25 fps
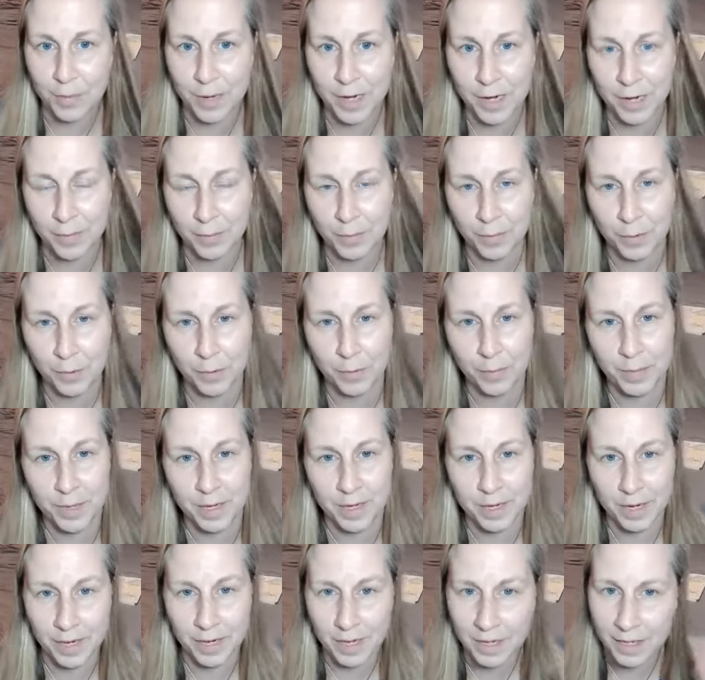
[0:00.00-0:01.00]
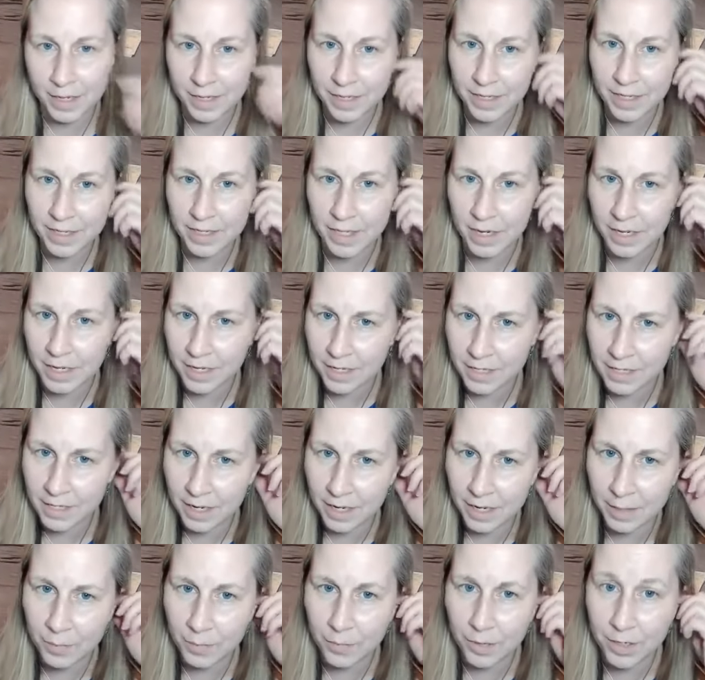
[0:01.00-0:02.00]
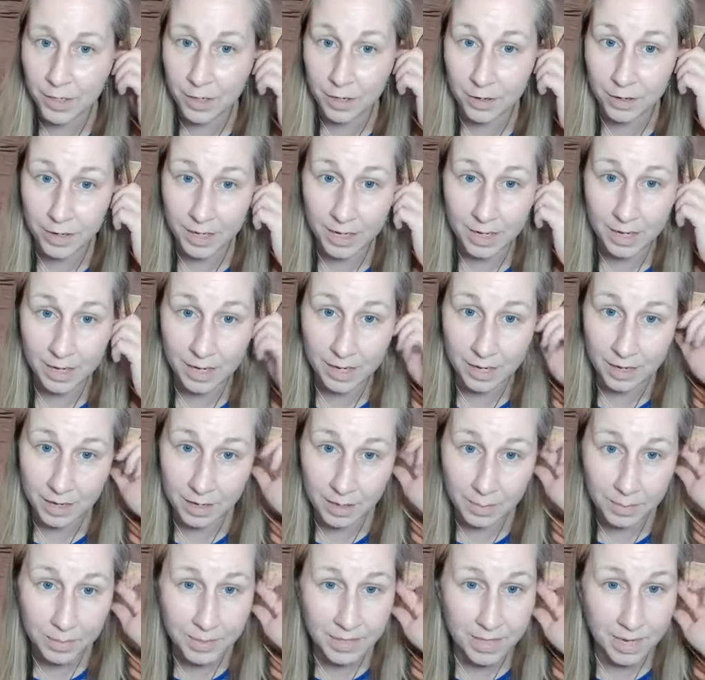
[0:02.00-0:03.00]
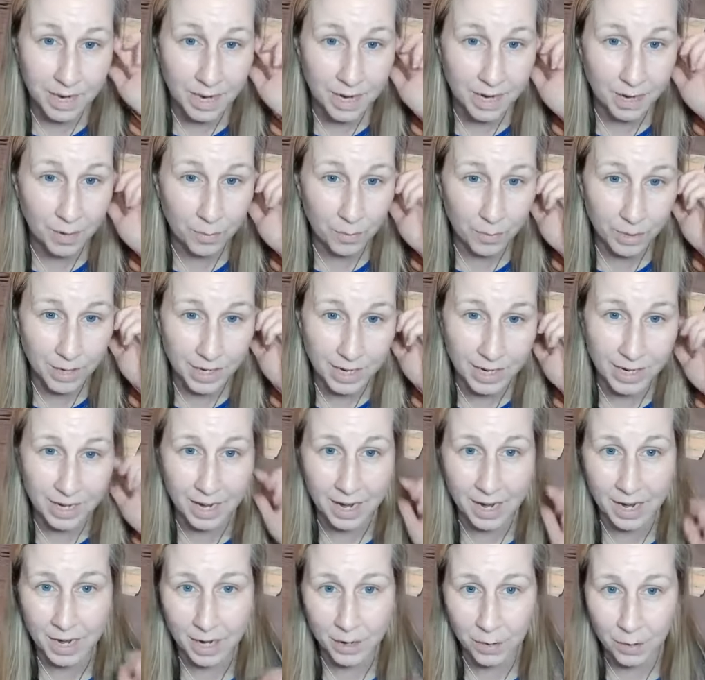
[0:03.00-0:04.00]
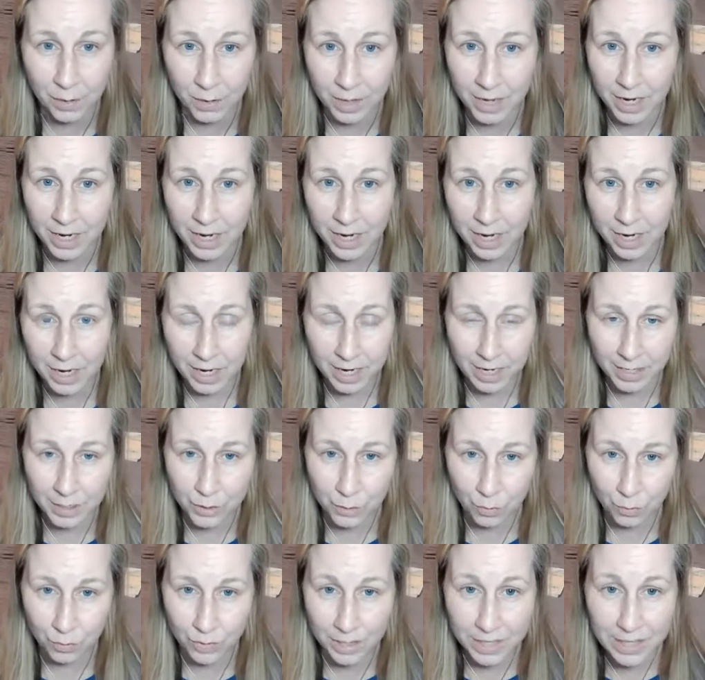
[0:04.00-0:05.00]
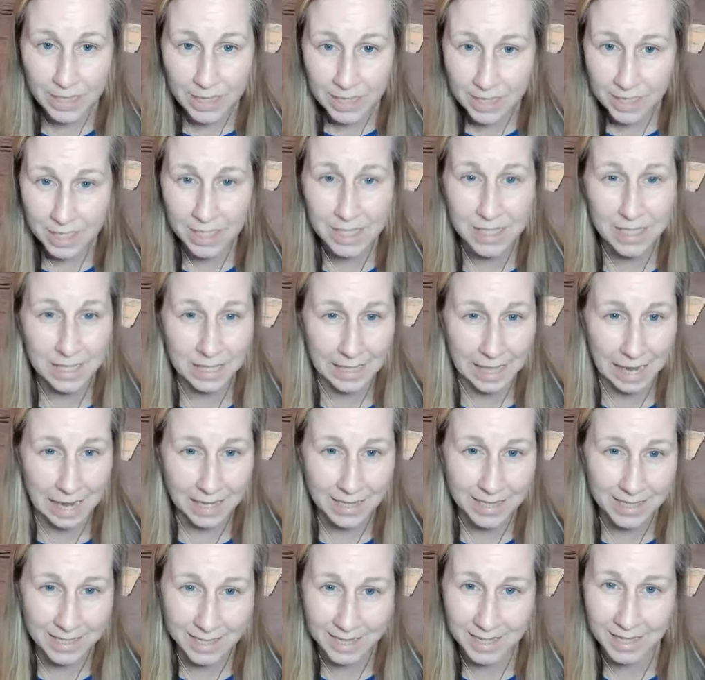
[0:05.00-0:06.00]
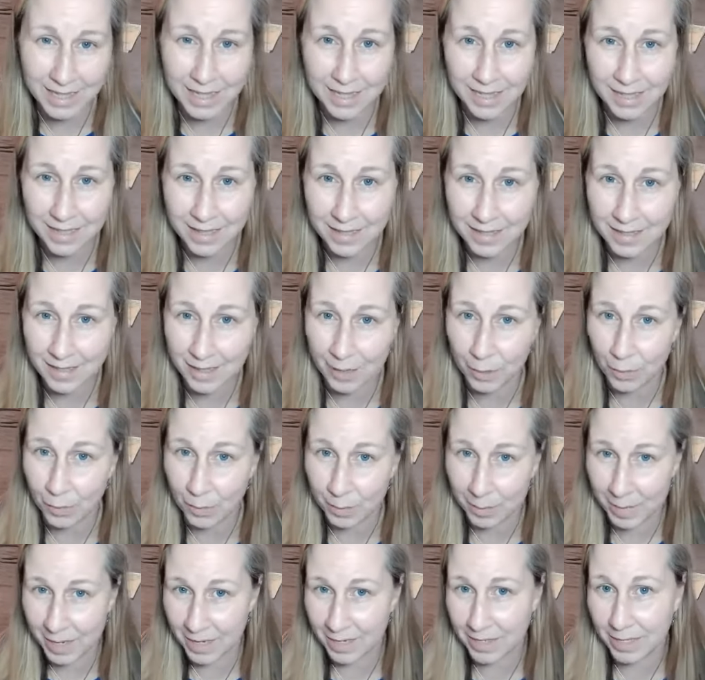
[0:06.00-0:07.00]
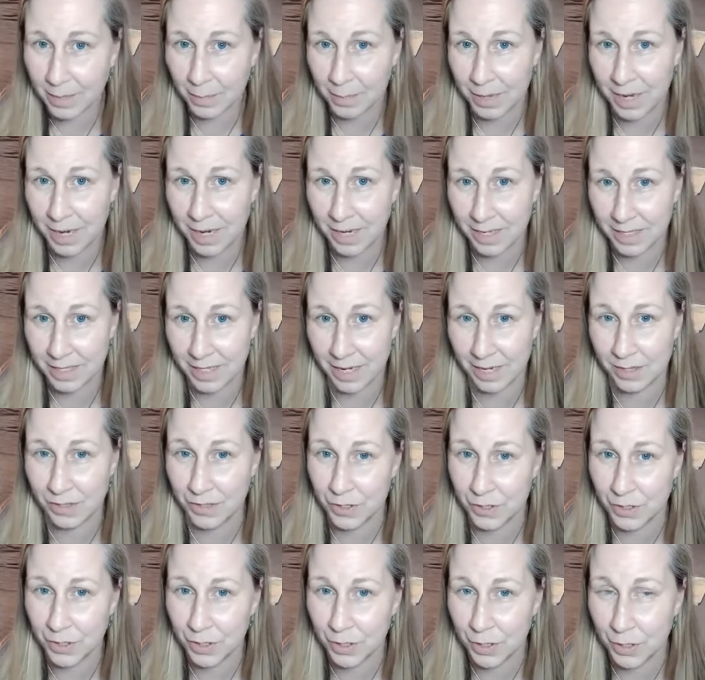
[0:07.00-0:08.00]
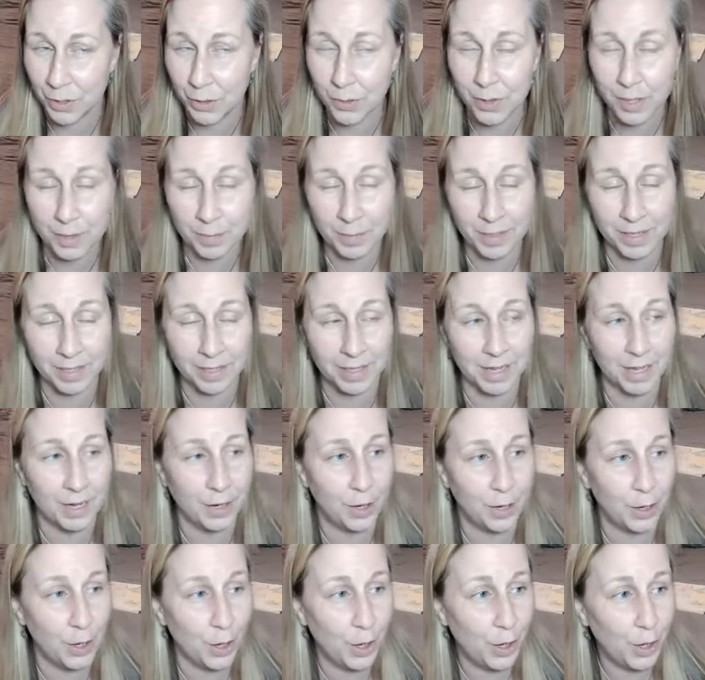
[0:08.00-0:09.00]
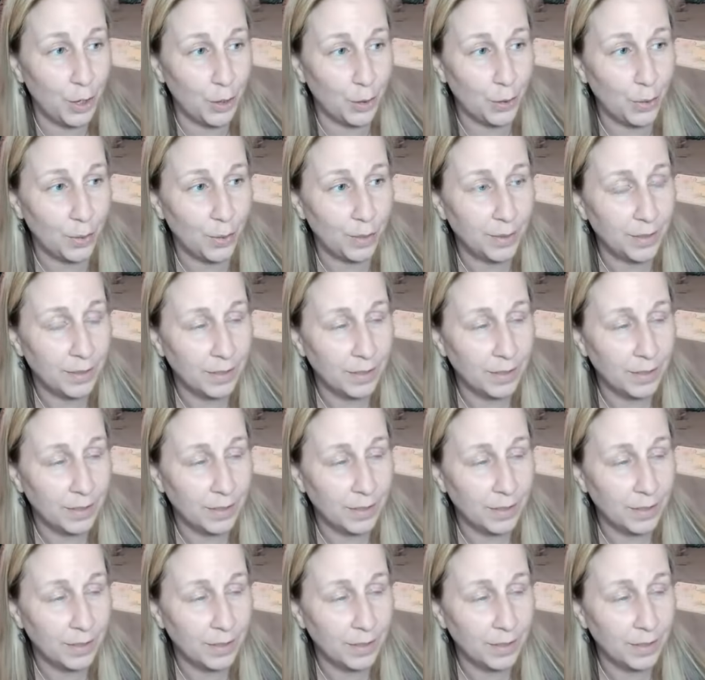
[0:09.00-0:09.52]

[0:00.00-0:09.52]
people, because anytime we are getting upset and we're getting angry, it's really just a lesson that we're meant to pay attention to and be like, oh,